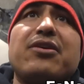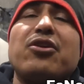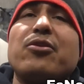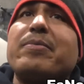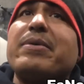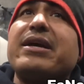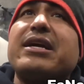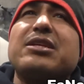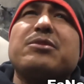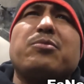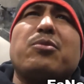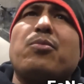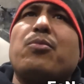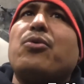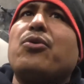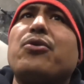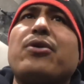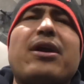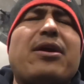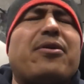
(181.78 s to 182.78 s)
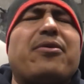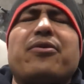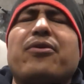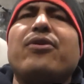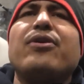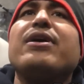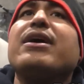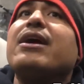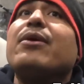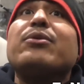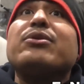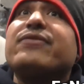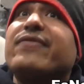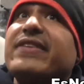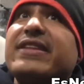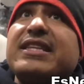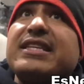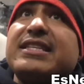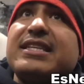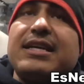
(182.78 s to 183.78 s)
could have been his promoter. I don't know. It was
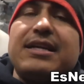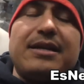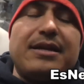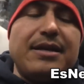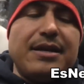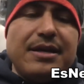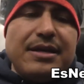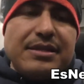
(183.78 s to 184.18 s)
50 Cent.